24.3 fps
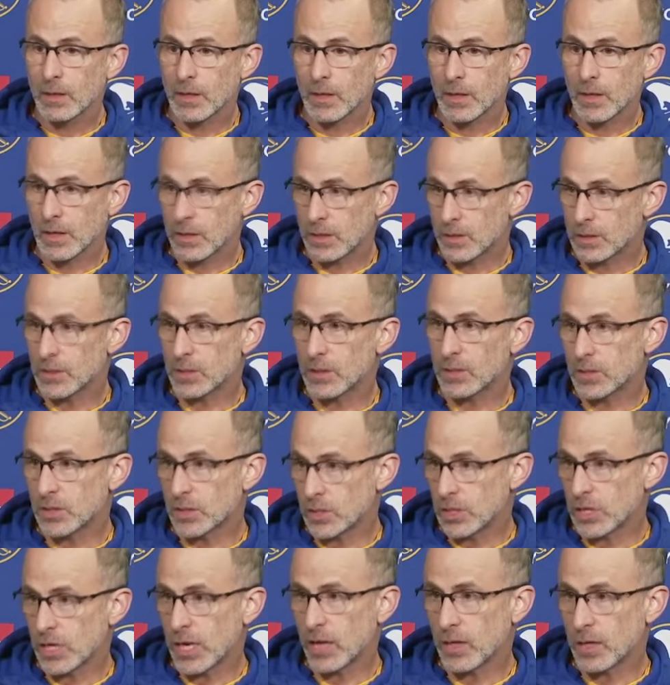It's
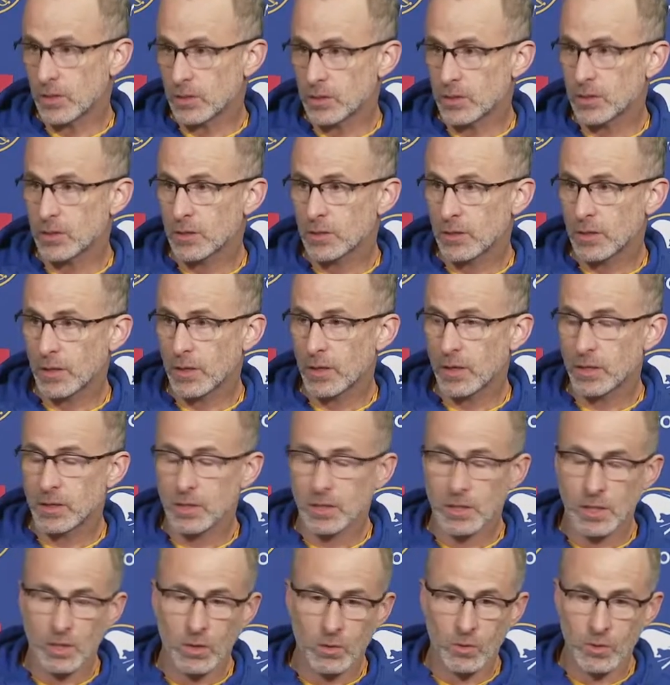a challenge.
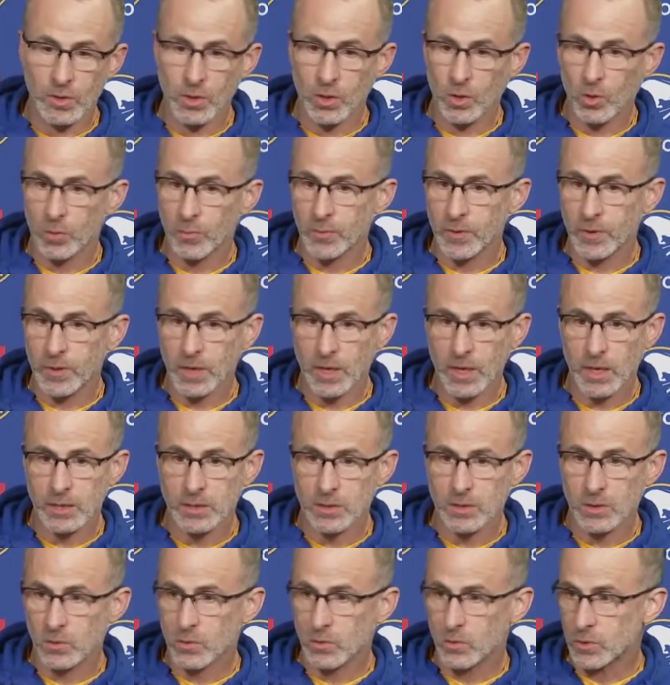You can only hope that
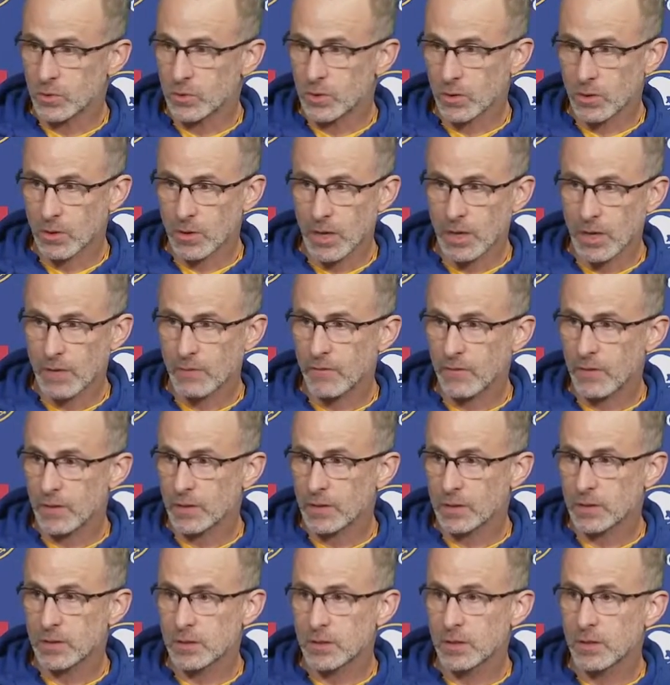guys don't lose their
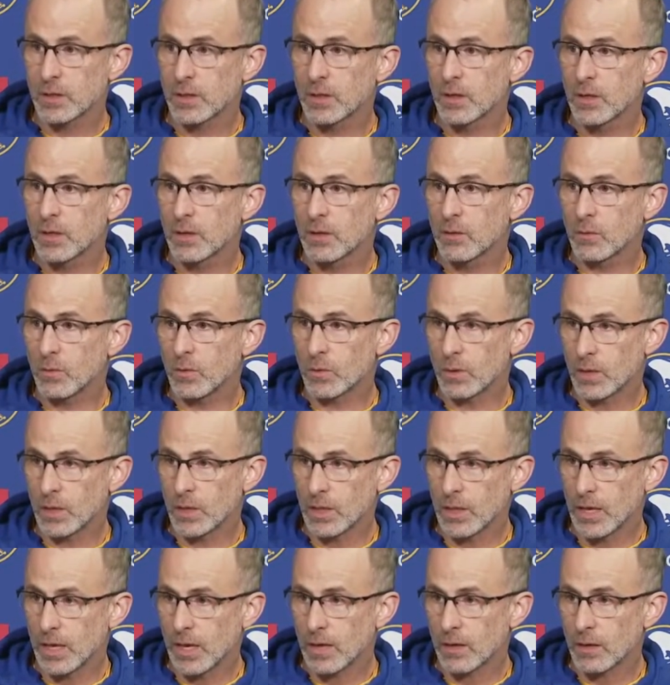confidence
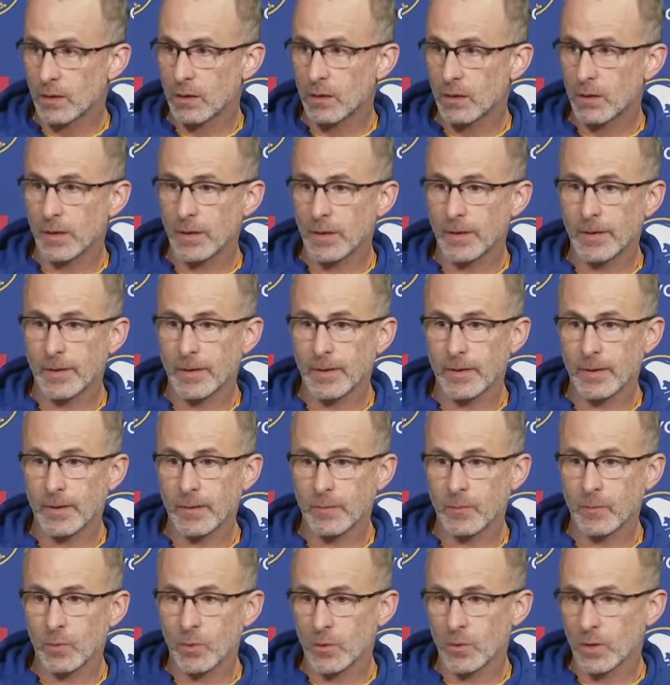within that,
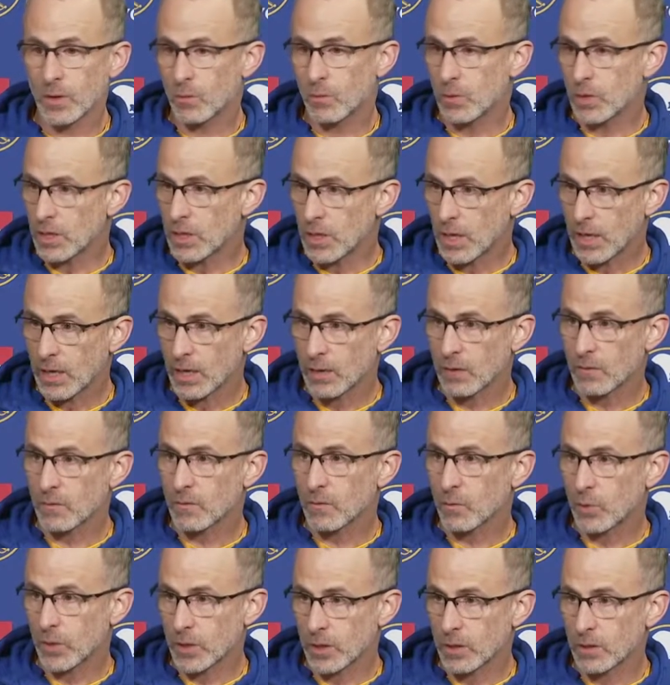or they regain it
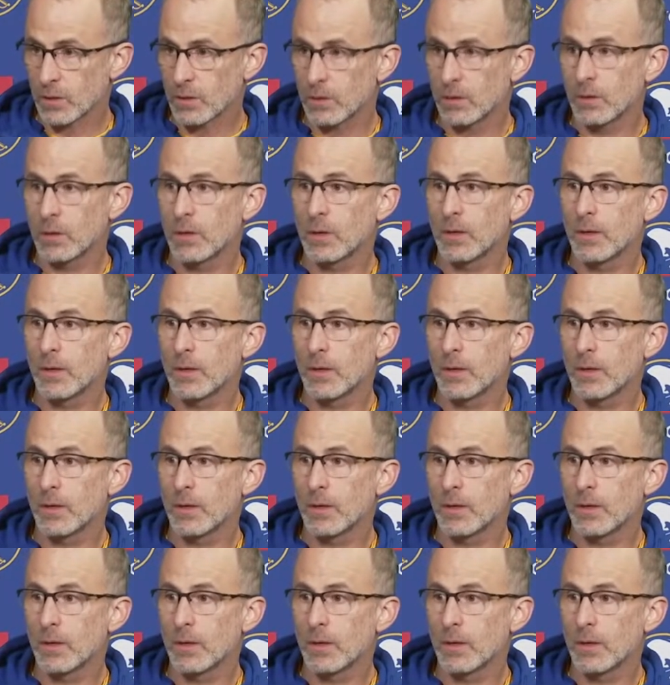quicker.